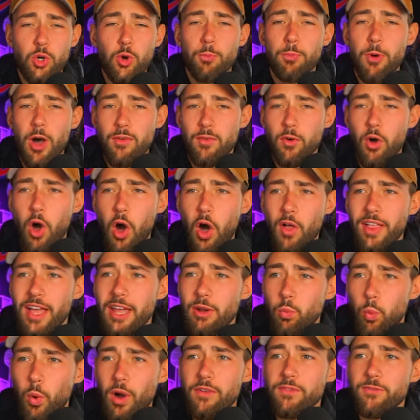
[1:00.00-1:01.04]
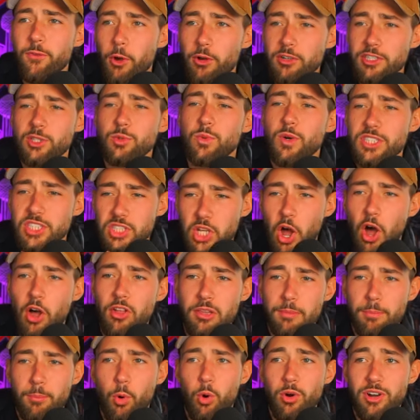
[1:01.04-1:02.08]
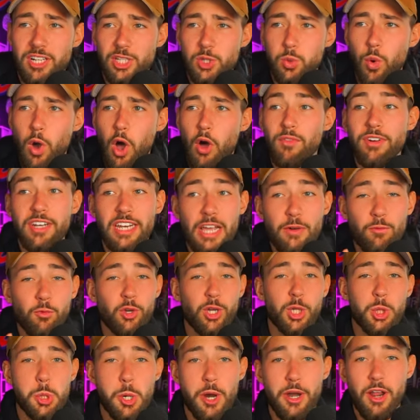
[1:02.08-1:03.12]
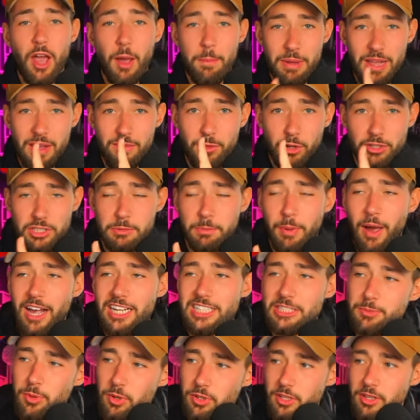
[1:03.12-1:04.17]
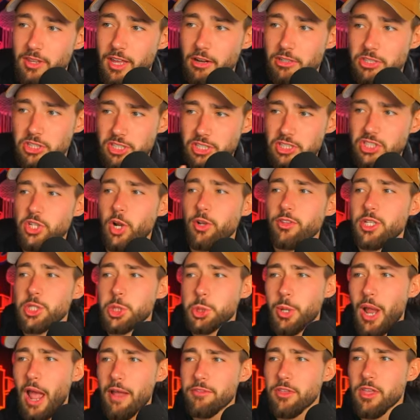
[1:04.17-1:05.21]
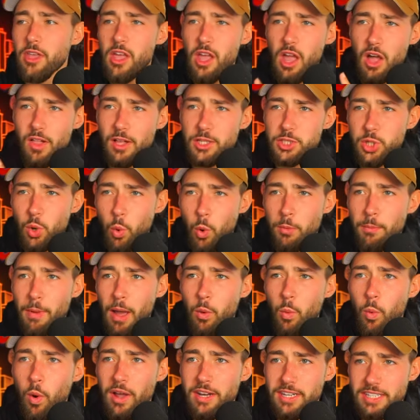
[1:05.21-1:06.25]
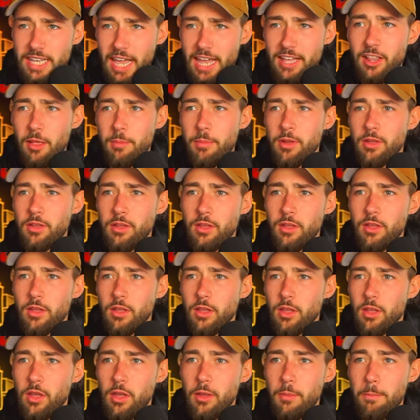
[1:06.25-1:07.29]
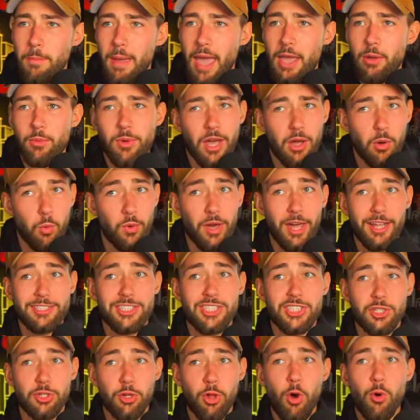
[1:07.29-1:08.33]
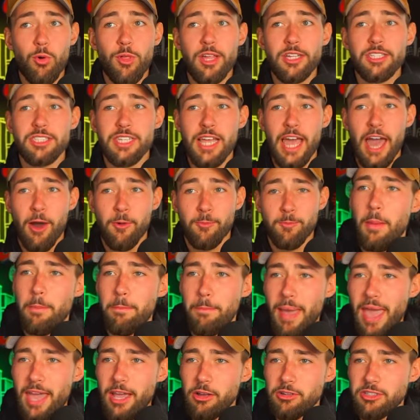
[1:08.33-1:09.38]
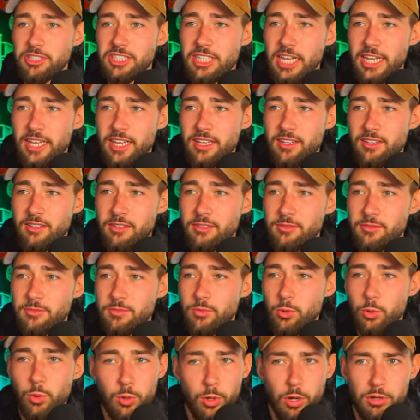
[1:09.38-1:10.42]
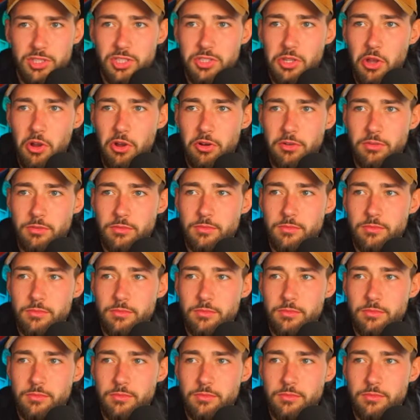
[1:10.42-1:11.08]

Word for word: above all and what falls to us on the board at 12 and if we could trade up if there's a possibility there. So let's start this draft. Let's go one by one. Caleb, Maye. We got, we got to slow this down. Maye goes second. Who goes third?